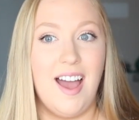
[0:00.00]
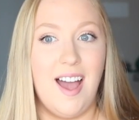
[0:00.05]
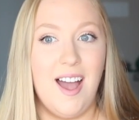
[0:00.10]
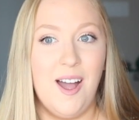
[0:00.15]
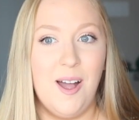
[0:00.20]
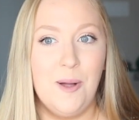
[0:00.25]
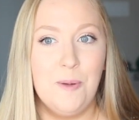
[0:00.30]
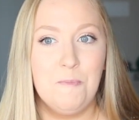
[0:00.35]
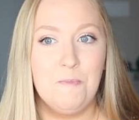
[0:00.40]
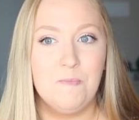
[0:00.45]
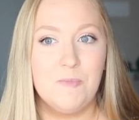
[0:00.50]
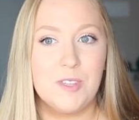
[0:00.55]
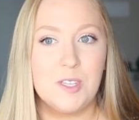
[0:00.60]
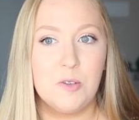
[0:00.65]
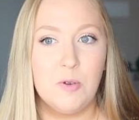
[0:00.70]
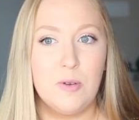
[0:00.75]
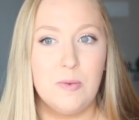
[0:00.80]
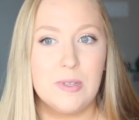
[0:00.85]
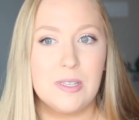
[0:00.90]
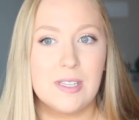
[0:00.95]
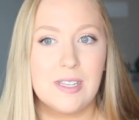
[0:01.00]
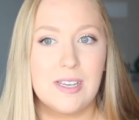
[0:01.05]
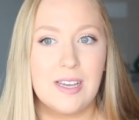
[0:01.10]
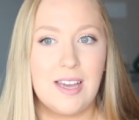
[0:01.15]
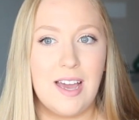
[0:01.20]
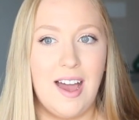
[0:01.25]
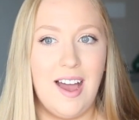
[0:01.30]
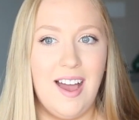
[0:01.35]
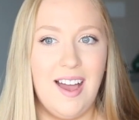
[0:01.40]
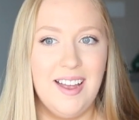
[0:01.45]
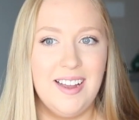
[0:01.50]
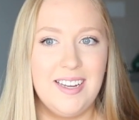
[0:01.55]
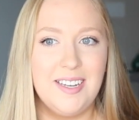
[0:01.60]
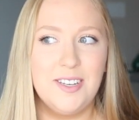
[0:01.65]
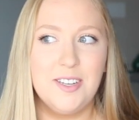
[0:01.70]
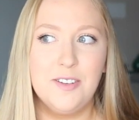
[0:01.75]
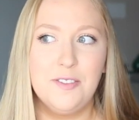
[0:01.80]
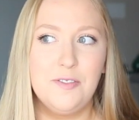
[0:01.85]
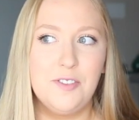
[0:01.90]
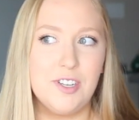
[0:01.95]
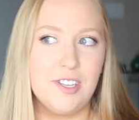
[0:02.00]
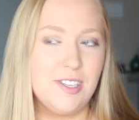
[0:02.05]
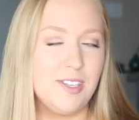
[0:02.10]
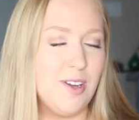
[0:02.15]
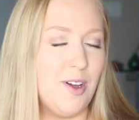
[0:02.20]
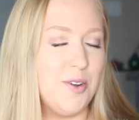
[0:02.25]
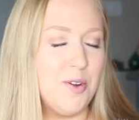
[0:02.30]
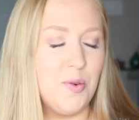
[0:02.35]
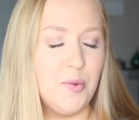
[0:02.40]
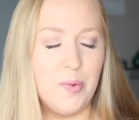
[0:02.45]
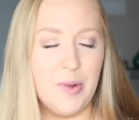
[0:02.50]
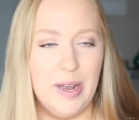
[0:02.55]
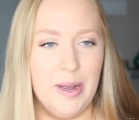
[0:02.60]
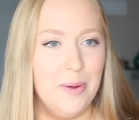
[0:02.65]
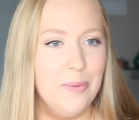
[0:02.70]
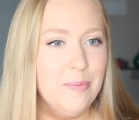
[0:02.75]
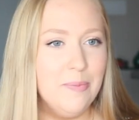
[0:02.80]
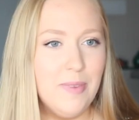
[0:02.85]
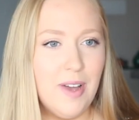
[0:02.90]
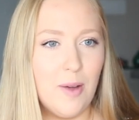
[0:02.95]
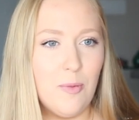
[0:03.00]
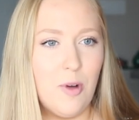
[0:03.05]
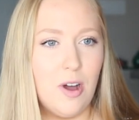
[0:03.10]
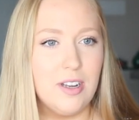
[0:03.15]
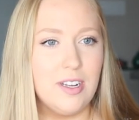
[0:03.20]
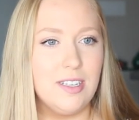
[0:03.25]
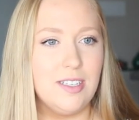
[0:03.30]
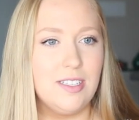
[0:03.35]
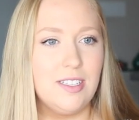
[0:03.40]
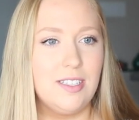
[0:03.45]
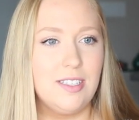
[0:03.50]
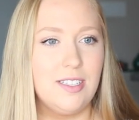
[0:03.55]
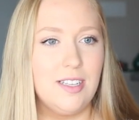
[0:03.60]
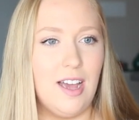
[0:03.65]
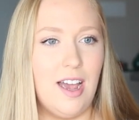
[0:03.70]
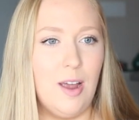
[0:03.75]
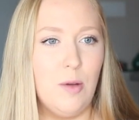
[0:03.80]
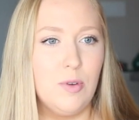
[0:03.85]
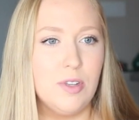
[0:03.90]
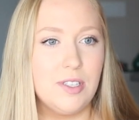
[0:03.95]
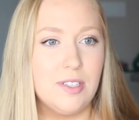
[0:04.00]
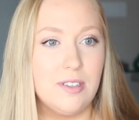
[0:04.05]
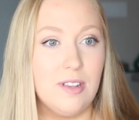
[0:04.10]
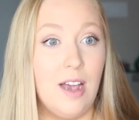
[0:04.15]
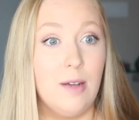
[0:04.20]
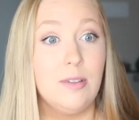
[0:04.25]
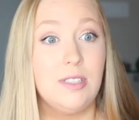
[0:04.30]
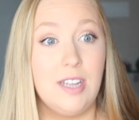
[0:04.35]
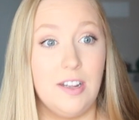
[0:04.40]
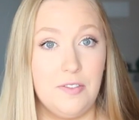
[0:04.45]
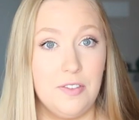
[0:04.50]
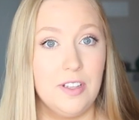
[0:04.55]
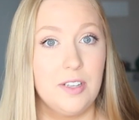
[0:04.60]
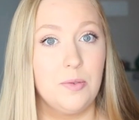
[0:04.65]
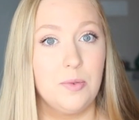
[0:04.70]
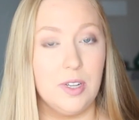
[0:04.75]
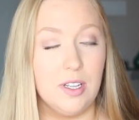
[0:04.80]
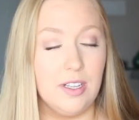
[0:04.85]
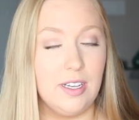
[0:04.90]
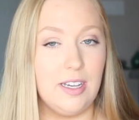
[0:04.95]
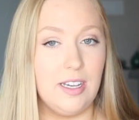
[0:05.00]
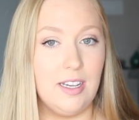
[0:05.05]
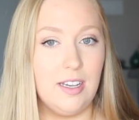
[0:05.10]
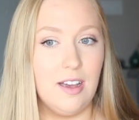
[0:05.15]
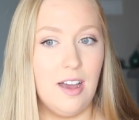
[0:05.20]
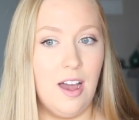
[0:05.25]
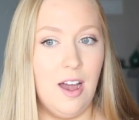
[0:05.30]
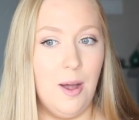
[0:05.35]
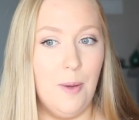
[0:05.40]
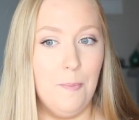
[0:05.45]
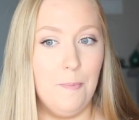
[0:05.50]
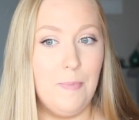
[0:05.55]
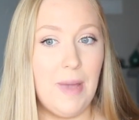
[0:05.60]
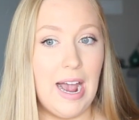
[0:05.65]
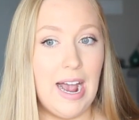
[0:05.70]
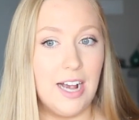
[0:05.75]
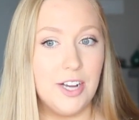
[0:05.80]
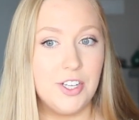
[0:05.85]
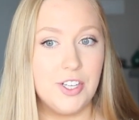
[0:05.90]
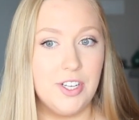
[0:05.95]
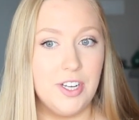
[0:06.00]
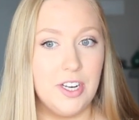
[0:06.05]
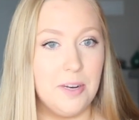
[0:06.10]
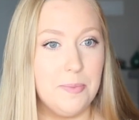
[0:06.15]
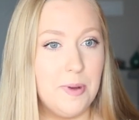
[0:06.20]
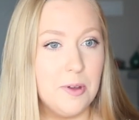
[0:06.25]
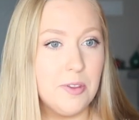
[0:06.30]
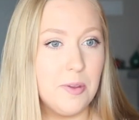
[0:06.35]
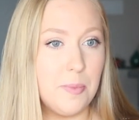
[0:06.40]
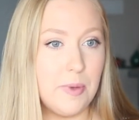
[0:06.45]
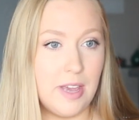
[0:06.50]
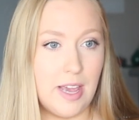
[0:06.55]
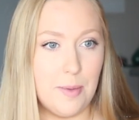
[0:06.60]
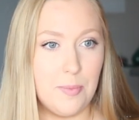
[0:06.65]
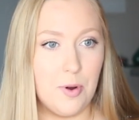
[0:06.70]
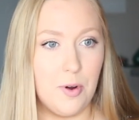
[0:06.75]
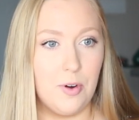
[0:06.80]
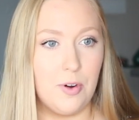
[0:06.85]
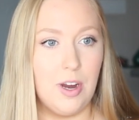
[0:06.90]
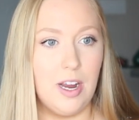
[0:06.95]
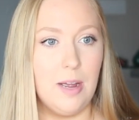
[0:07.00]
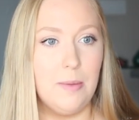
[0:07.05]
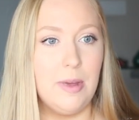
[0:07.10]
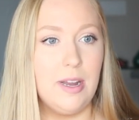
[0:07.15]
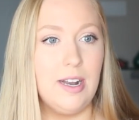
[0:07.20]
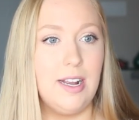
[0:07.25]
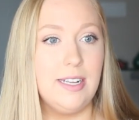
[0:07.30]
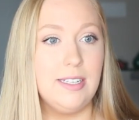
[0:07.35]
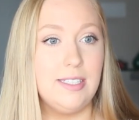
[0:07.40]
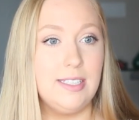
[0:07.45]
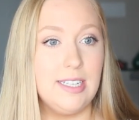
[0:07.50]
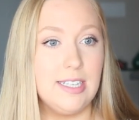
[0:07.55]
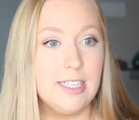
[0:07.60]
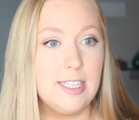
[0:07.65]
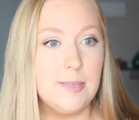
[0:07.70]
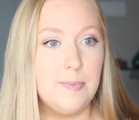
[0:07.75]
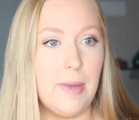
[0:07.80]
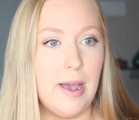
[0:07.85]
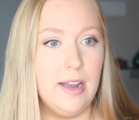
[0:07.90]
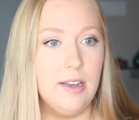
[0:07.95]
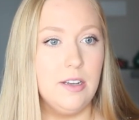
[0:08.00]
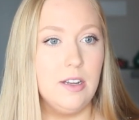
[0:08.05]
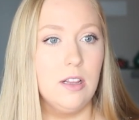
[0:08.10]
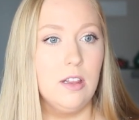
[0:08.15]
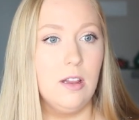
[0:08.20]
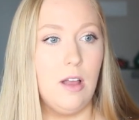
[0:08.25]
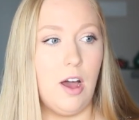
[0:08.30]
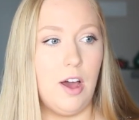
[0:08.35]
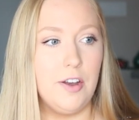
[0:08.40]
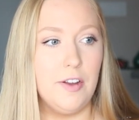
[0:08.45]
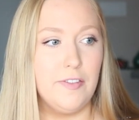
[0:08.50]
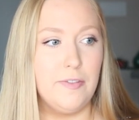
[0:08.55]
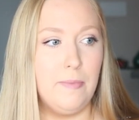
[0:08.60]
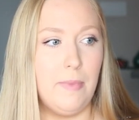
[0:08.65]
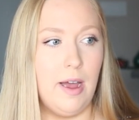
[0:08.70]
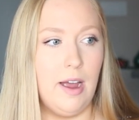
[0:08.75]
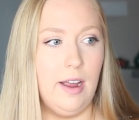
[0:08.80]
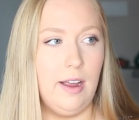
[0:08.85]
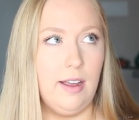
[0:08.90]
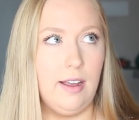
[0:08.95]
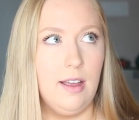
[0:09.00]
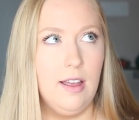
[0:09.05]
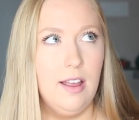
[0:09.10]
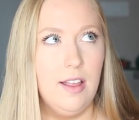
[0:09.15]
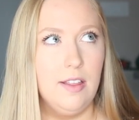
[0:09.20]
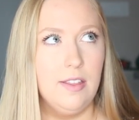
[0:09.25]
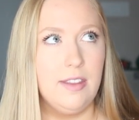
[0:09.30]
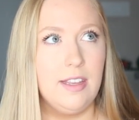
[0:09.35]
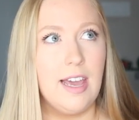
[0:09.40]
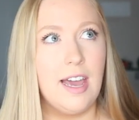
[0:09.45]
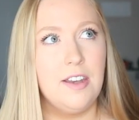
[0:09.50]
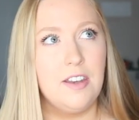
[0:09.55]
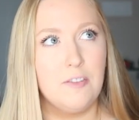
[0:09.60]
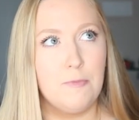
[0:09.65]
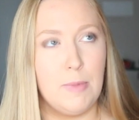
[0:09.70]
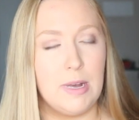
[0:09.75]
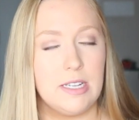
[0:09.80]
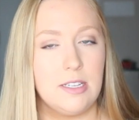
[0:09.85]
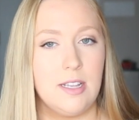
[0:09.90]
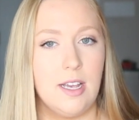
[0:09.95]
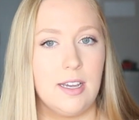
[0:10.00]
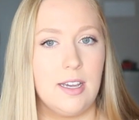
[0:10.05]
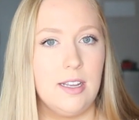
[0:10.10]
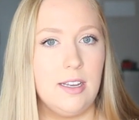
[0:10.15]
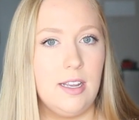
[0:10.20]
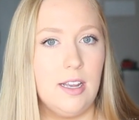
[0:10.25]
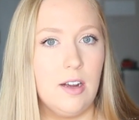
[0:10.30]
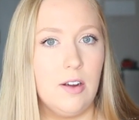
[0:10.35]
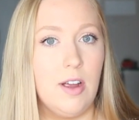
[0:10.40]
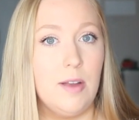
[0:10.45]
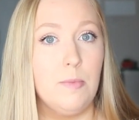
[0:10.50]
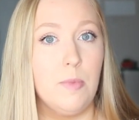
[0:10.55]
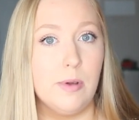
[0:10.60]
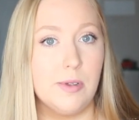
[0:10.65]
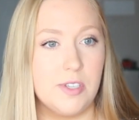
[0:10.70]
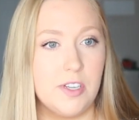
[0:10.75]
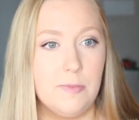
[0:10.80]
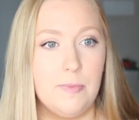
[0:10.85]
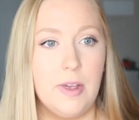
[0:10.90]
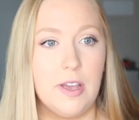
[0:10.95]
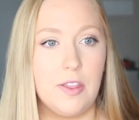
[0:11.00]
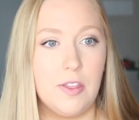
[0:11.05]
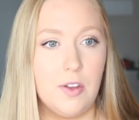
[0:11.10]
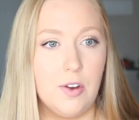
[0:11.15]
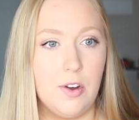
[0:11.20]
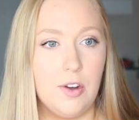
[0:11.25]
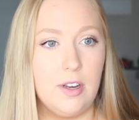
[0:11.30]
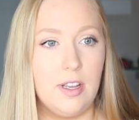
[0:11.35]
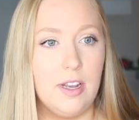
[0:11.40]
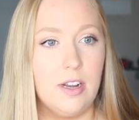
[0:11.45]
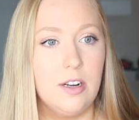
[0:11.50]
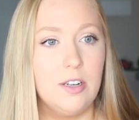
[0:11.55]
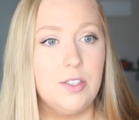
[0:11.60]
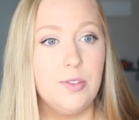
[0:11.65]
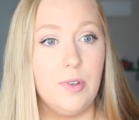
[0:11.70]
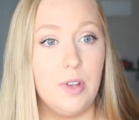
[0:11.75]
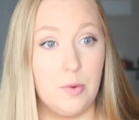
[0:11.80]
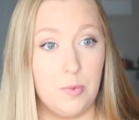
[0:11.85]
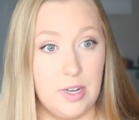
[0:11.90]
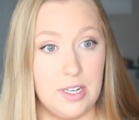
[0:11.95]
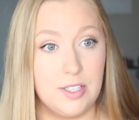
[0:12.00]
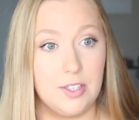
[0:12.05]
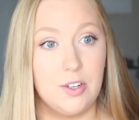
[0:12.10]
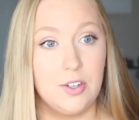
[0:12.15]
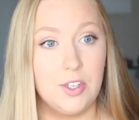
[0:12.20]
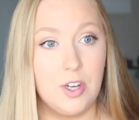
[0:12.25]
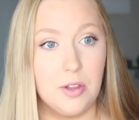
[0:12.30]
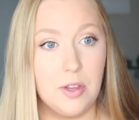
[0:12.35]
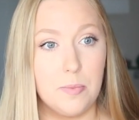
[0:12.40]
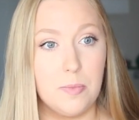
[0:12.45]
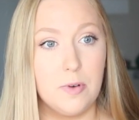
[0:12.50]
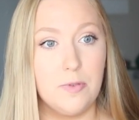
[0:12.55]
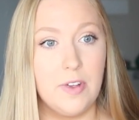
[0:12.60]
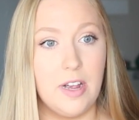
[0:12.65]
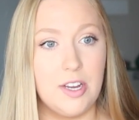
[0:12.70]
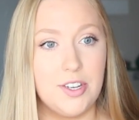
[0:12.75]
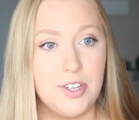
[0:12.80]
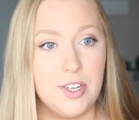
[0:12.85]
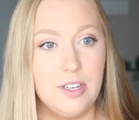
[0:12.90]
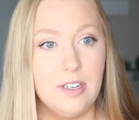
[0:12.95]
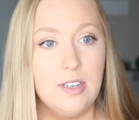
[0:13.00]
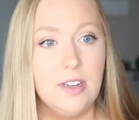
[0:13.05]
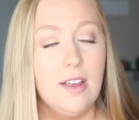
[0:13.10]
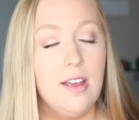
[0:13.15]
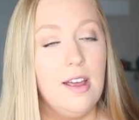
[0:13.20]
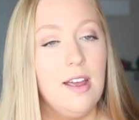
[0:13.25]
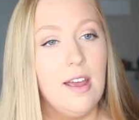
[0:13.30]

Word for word: Um, so, it was kind of just on a whim. I wanted, I was, I was definitely really um, passionate about the PA program, and I did spend a lot of my the end of my second year and most of my third year doing research on the profession.